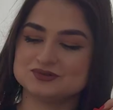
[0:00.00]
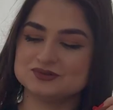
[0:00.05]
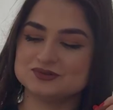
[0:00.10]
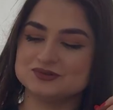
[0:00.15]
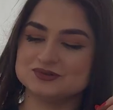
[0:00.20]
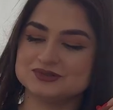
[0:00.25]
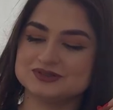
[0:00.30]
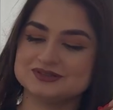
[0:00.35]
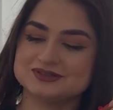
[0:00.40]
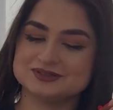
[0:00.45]

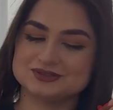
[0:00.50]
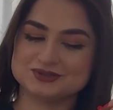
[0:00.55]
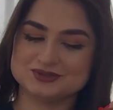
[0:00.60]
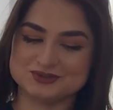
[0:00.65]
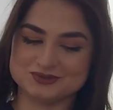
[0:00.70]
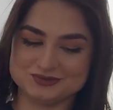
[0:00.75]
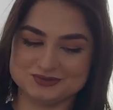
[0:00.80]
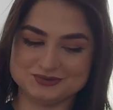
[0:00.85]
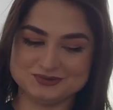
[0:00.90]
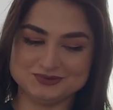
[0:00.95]
cool
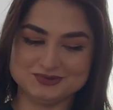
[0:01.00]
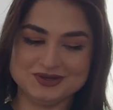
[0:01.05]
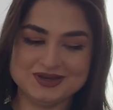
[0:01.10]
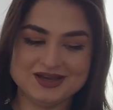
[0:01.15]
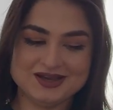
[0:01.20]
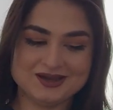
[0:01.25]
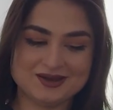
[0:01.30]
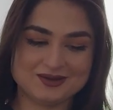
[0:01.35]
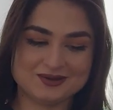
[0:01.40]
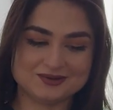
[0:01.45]
shoe.
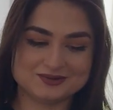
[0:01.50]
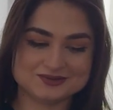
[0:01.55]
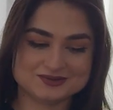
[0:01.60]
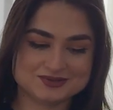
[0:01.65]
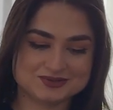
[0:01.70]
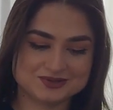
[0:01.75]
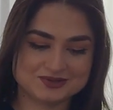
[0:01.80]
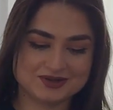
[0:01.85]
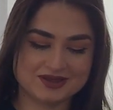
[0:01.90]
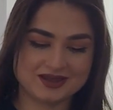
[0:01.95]
Also